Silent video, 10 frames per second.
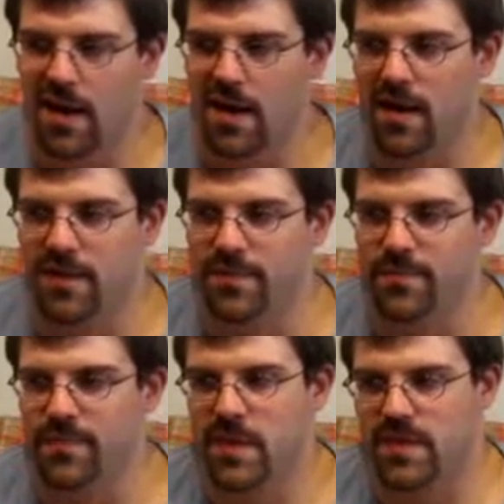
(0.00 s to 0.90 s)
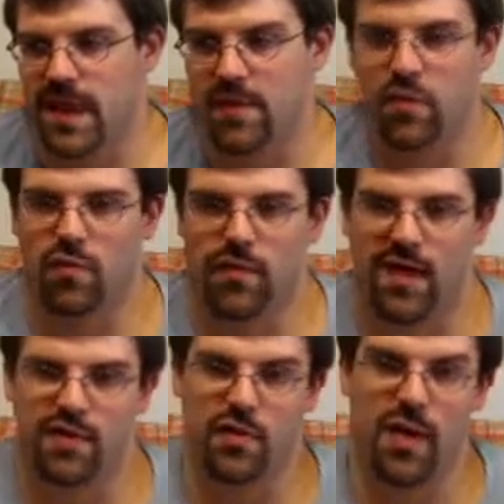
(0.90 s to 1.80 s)
because I have
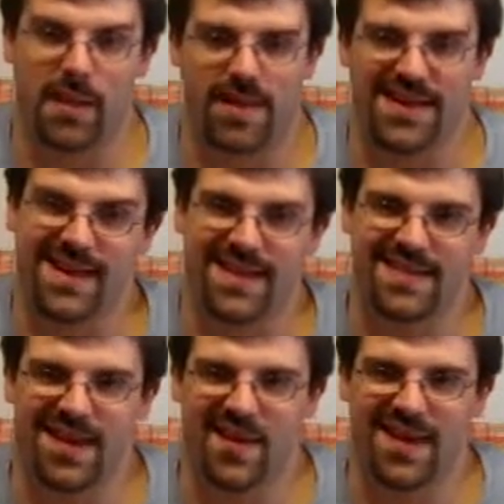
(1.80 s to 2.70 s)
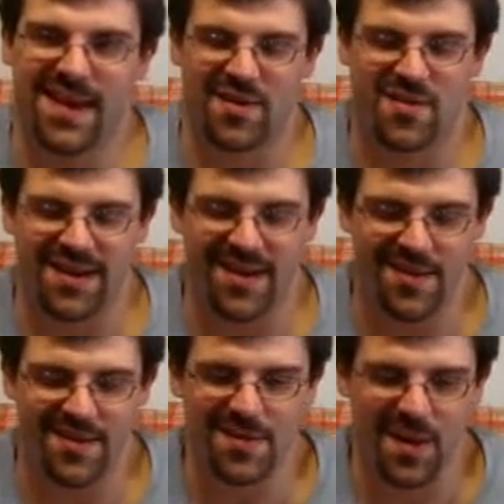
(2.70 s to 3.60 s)
kind of a crappy DSL connection
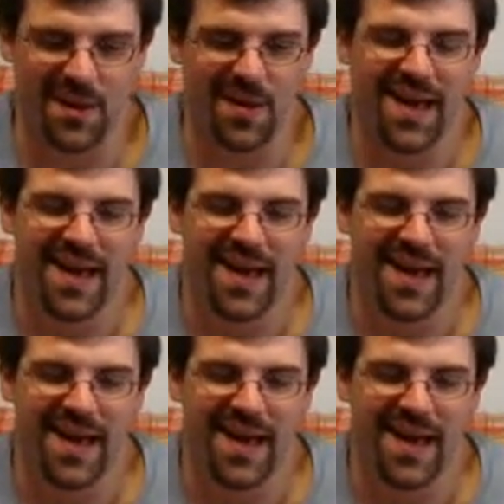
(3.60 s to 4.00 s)
here. So,